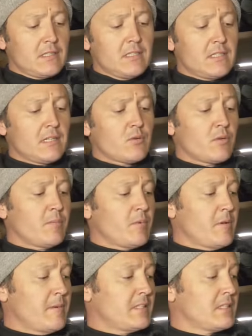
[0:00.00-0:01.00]
this year we're
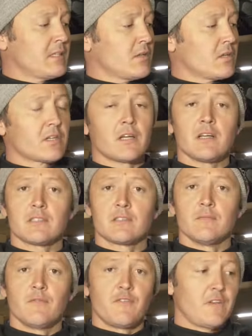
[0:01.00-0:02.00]
implementing a
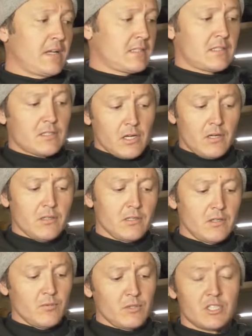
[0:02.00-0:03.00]
custom flex tongue,
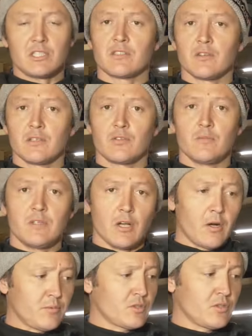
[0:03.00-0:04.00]
which is going to be
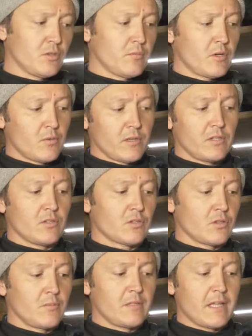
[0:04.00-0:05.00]
optional, but where you're
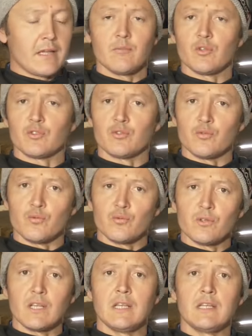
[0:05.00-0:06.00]
going to be able to
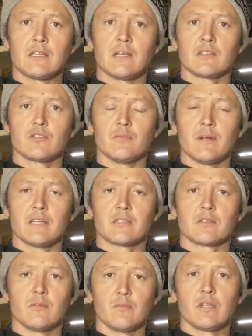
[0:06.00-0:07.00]
really
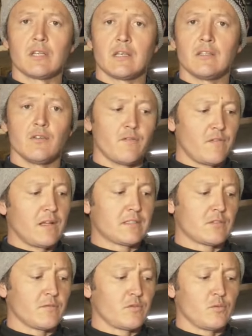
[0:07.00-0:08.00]
customize completely the
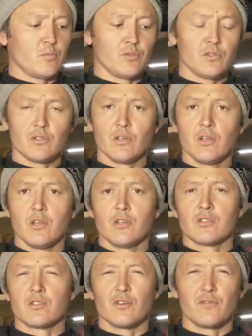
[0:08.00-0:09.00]
flex of your boot.
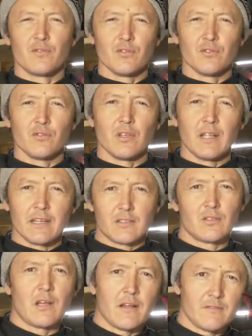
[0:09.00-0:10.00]
So if you
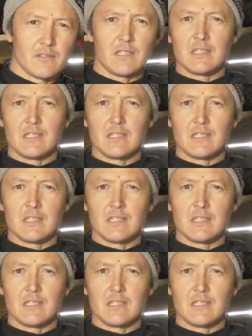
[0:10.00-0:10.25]
like to have an